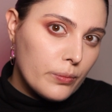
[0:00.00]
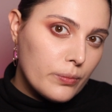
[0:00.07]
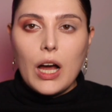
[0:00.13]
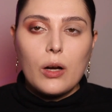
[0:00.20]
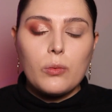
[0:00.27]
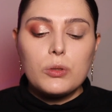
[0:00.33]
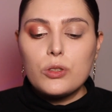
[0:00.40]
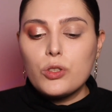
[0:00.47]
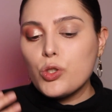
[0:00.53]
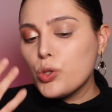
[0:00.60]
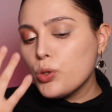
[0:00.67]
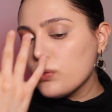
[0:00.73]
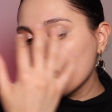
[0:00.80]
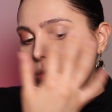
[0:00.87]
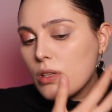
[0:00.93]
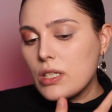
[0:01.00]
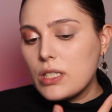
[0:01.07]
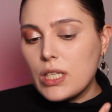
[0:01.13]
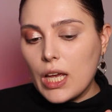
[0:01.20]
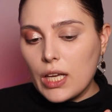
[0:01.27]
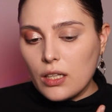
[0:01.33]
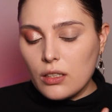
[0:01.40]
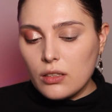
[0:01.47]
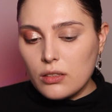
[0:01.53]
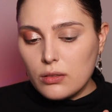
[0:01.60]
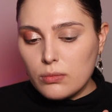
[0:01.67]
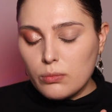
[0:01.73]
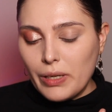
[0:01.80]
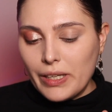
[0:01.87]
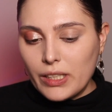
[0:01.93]
I will do the second
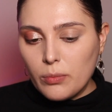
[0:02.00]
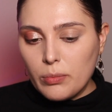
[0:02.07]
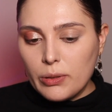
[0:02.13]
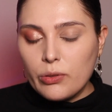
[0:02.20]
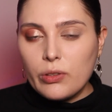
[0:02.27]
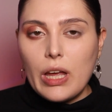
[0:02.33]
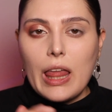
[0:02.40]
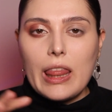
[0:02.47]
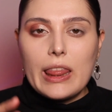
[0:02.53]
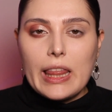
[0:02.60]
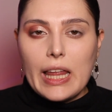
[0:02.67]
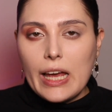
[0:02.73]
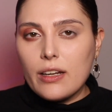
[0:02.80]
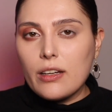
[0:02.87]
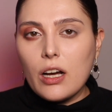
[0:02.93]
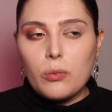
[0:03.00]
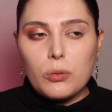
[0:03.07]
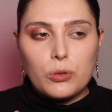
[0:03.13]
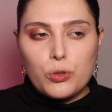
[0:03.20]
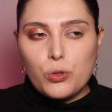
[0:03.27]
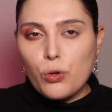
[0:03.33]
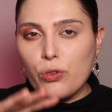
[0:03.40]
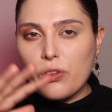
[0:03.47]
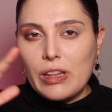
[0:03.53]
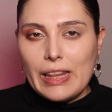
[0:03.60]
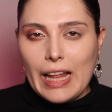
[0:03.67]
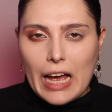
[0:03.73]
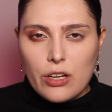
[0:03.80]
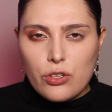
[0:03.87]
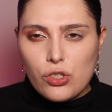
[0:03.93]
makeup look and then I will do all the
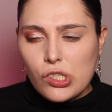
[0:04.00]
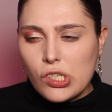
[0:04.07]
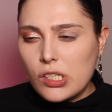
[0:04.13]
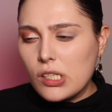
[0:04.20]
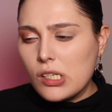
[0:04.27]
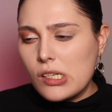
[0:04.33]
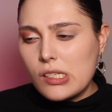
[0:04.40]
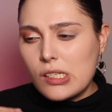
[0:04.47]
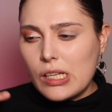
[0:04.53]
lashes,